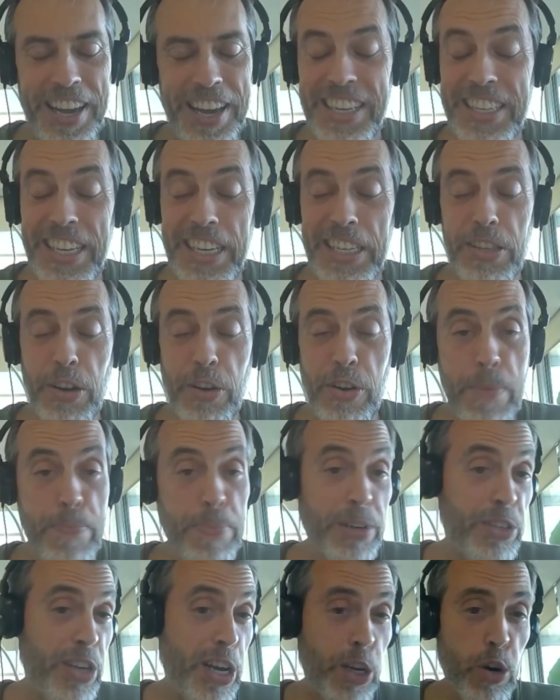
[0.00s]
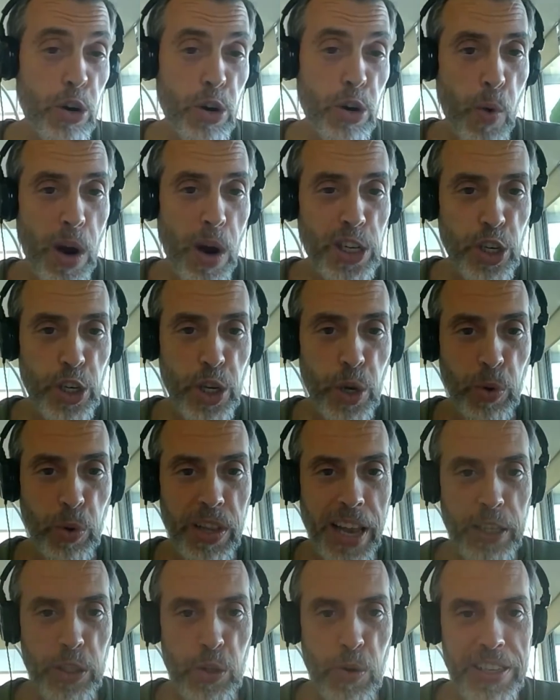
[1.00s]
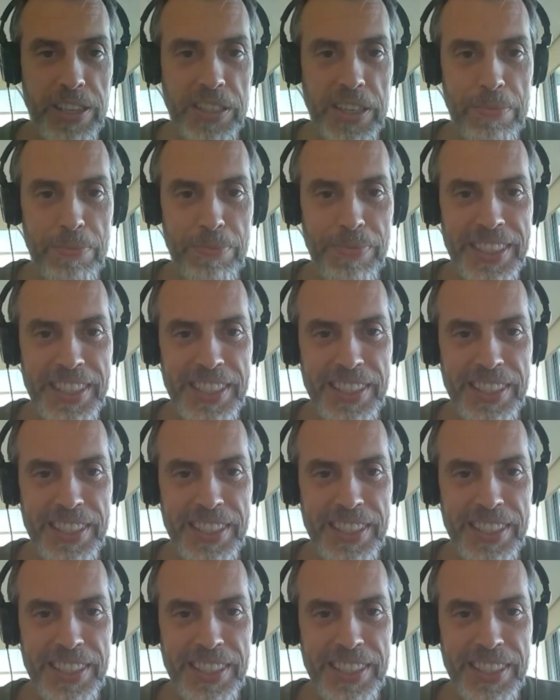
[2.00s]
Is there any particular question you would like to ask him?